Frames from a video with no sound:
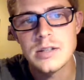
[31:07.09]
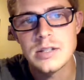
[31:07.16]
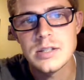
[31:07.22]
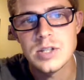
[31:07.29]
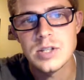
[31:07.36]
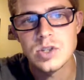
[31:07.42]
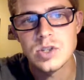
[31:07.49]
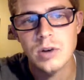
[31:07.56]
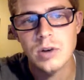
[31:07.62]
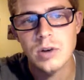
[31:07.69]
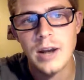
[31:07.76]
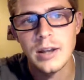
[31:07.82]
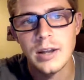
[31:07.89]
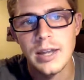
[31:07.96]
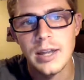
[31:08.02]
to try
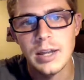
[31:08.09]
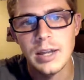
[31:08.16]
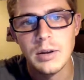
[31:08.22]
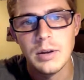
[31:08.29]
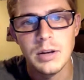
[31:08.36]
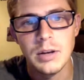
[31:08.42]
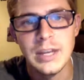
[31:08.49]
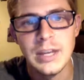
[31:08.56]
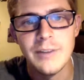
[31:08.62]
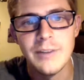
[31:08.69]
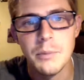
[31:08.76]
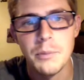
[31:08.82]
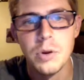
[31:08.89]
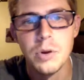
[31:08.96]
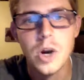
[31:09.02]
to like give a
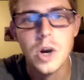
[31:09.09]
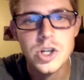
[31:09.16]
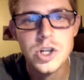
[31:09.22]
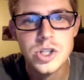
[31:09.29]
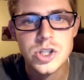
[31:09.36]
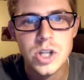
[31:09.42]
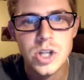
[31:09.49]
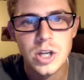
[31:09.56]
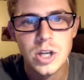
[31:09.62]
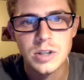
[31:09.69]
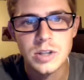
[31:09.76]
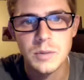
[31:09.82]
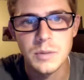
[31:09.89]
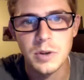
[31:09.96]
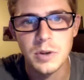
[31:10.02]
push to
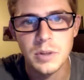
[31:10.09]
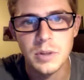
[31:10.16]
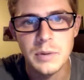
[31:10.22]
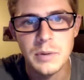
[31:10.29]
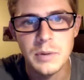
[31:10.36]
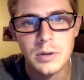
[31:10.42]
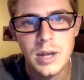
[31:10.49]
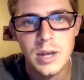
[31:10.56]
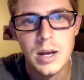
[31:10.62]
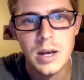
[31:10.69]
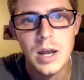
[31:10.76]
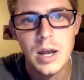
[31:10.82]
be able to compete with it.